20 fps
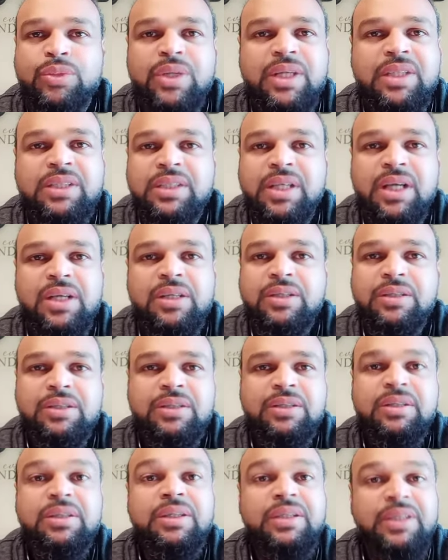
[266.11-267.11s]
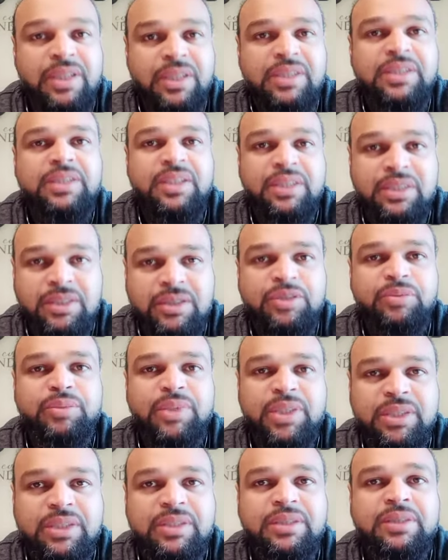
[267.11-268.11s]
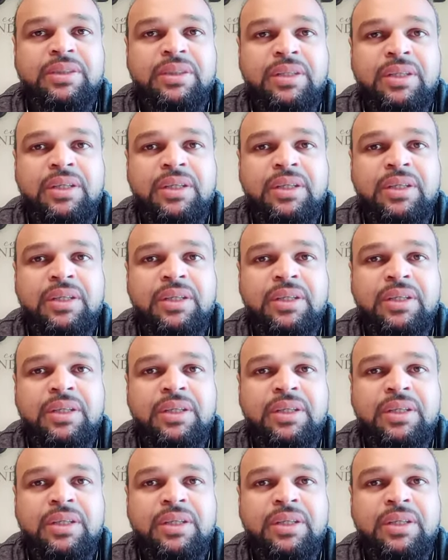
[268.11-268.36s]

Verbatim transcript: that's not good. Yes, that's good, my son.